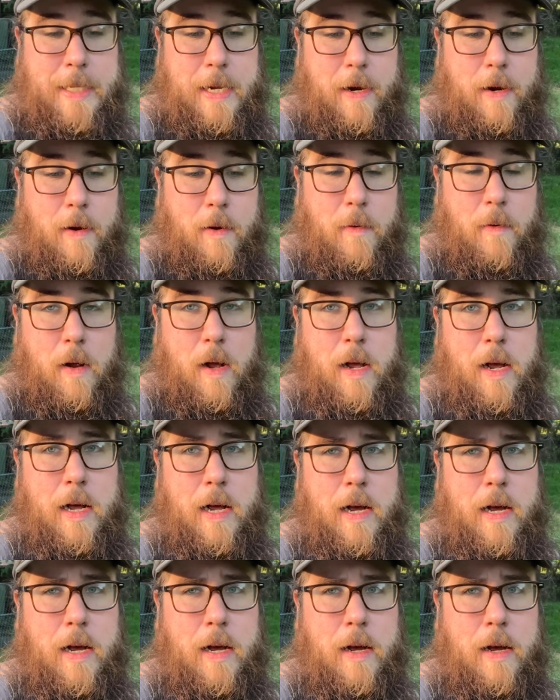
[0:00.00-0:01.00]
They're
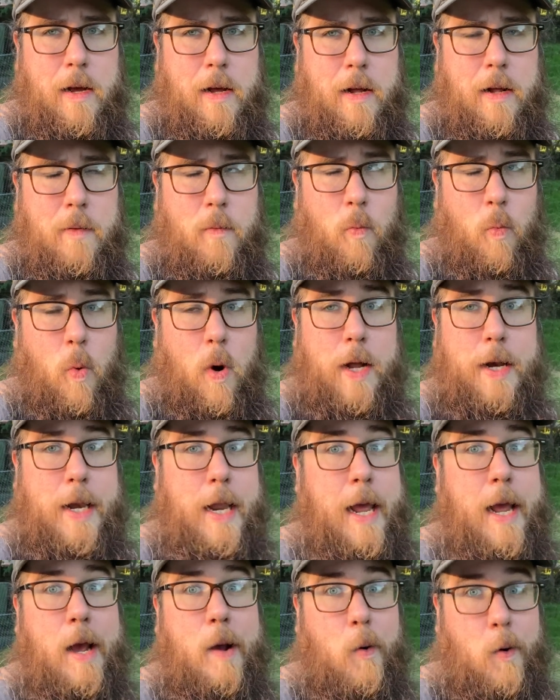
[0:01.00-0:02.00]
1
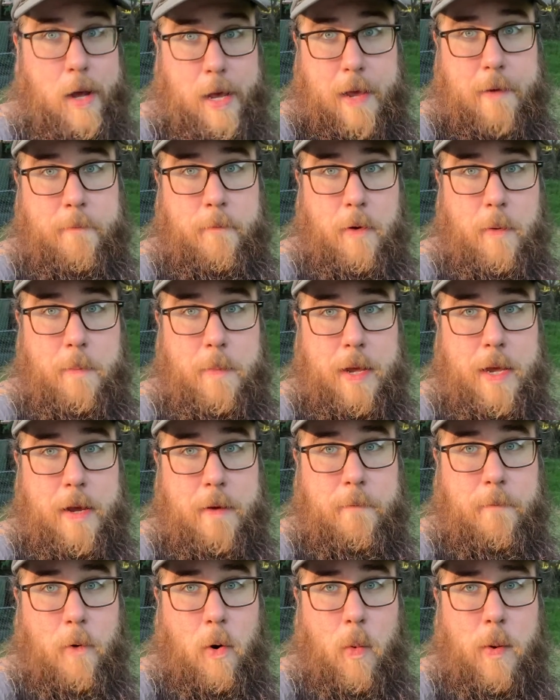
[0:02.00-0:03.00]
day away from
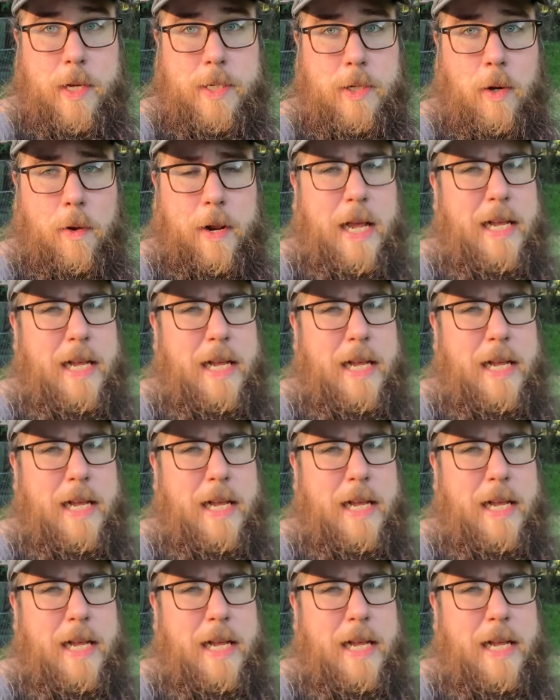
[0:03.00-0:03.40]
being 4 weeks old.